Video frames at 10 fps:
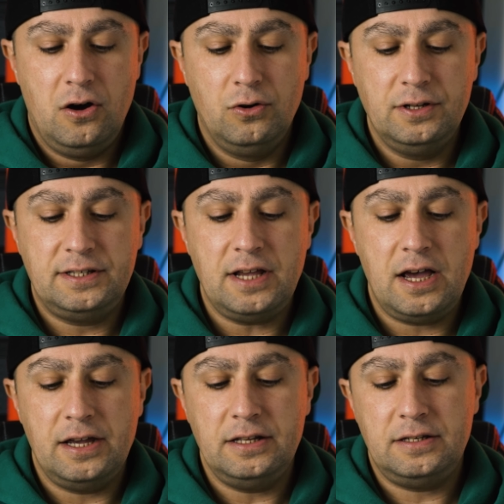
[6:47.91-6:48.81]
on the
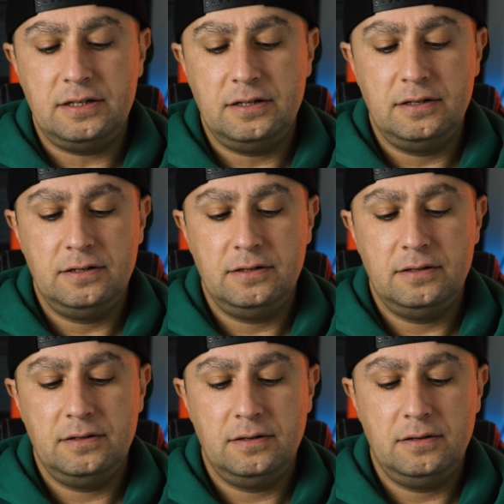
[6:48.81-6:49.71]
side
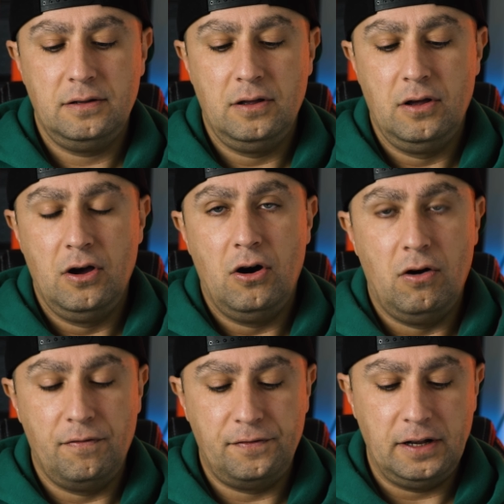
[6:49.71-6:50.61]

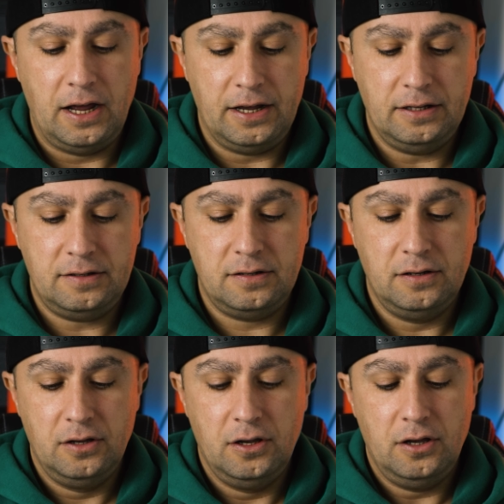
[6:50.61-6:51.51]
of the
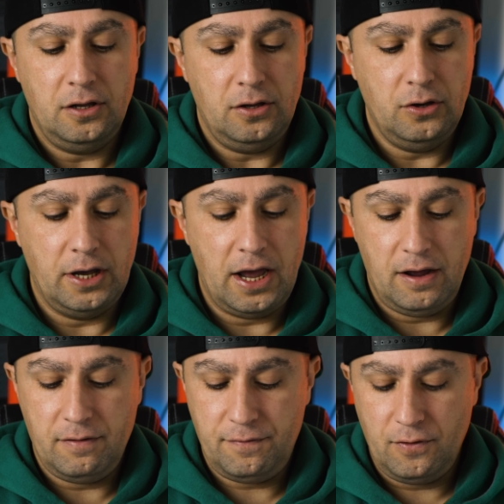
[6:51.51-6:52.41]
light you
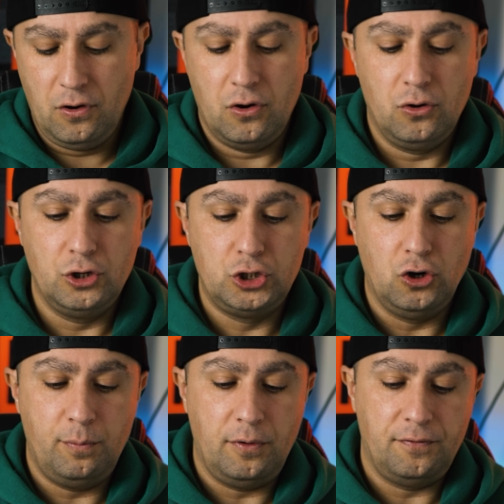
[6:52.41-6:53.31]
have, or on the
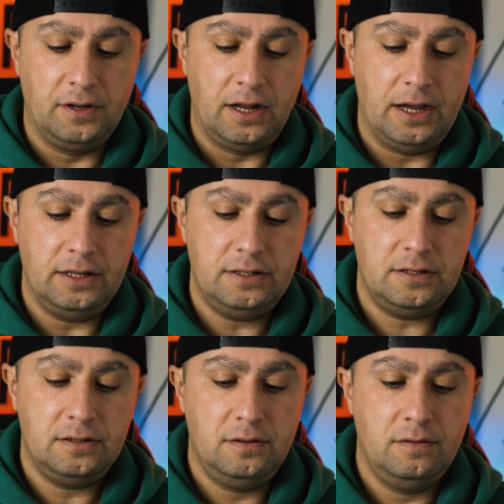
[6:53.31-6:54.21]
top of the light,
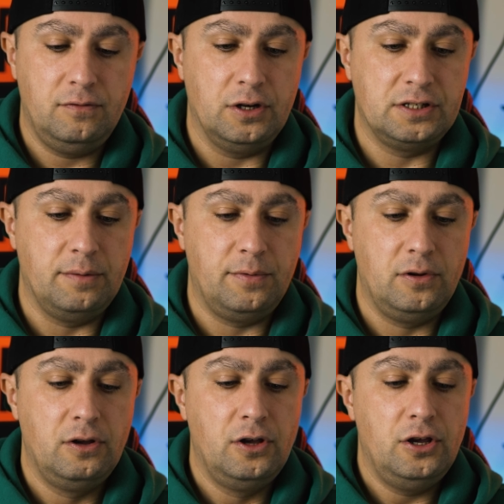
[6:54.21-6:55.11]
for
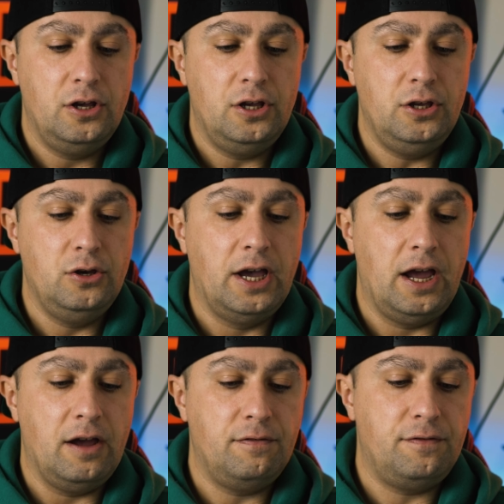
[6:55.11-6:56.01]
example, you
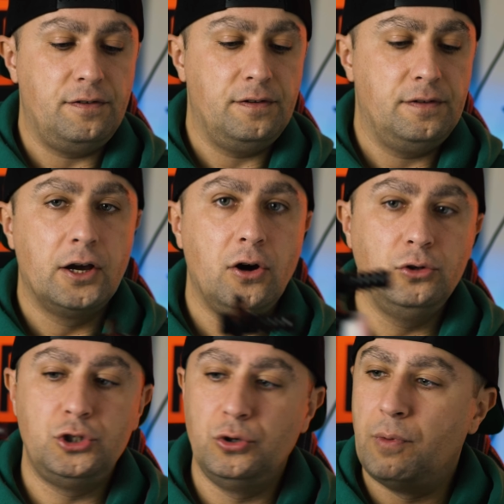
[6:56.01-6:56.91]
have a
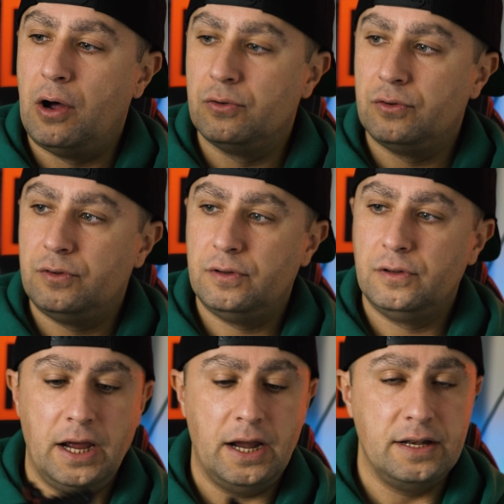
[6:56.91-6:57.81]
cold shoe mount,
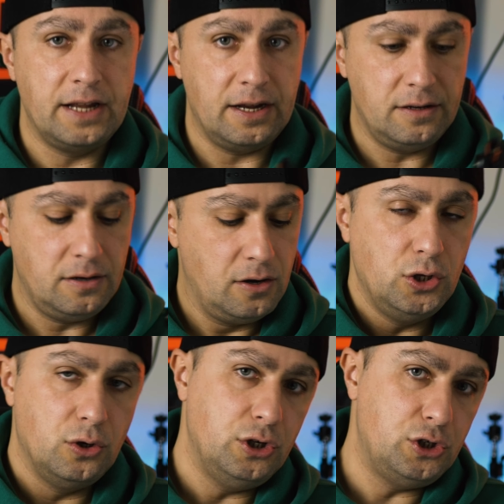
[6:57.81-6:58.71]
and then
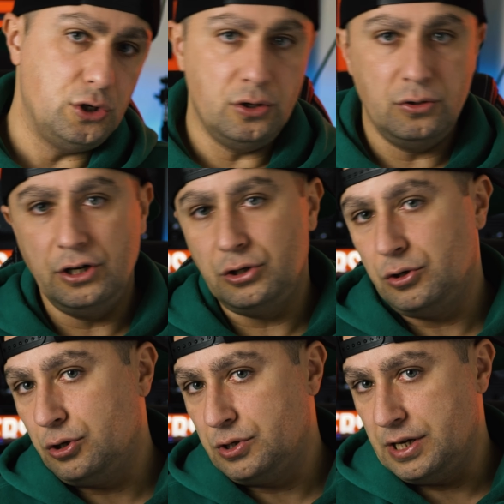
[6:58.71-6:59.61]
you don't need
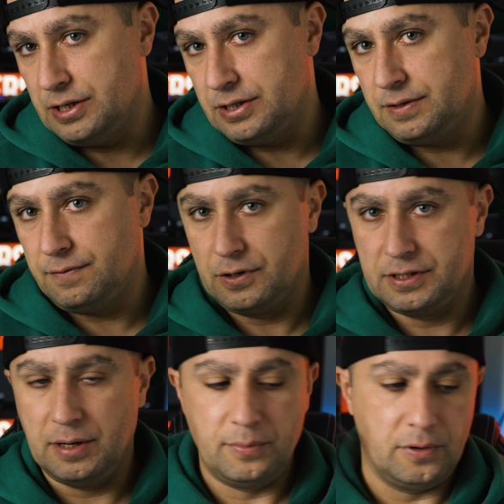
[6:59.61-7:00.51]
to use this. For
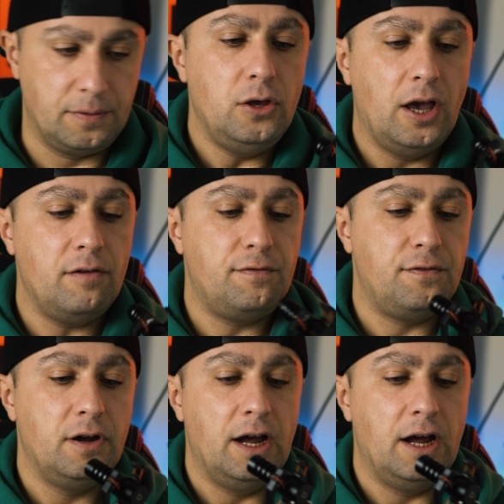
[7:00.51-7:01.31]
example, you have